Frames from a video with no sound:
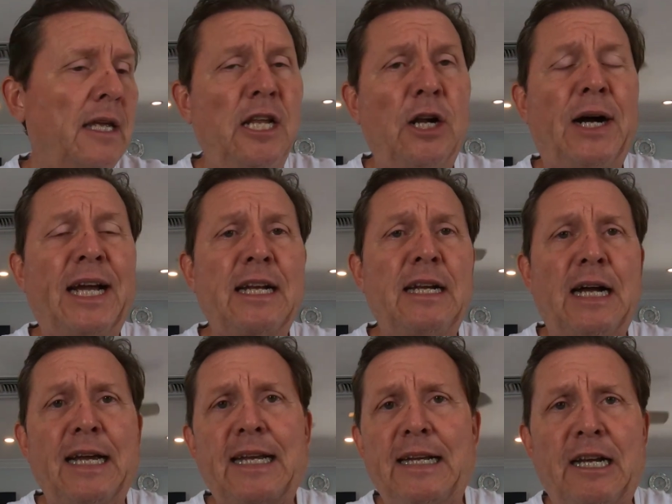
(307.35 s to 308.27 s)
You know, I
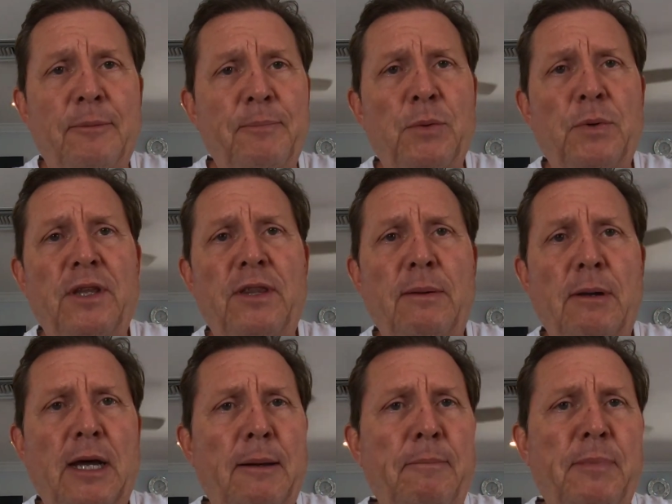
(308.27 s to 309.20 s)
can help you with
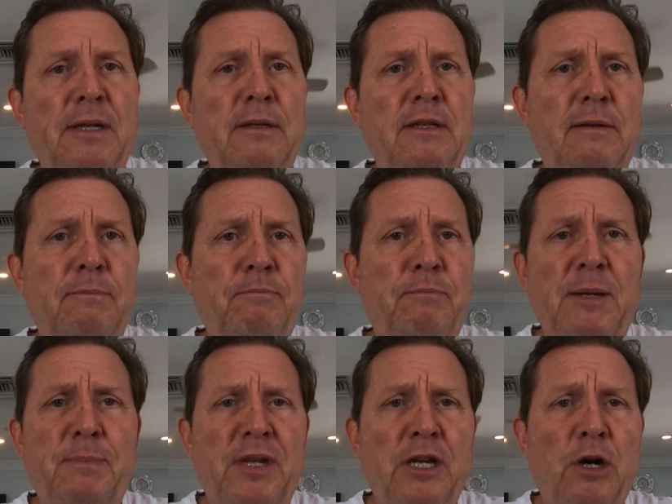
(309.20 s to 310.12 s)

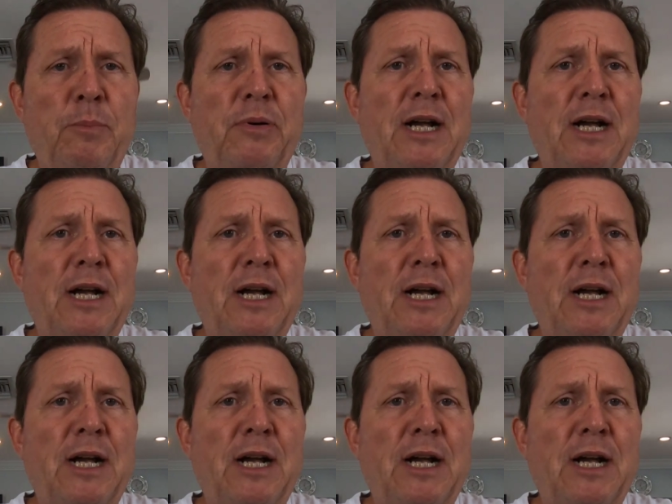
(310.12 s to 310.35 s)
BPO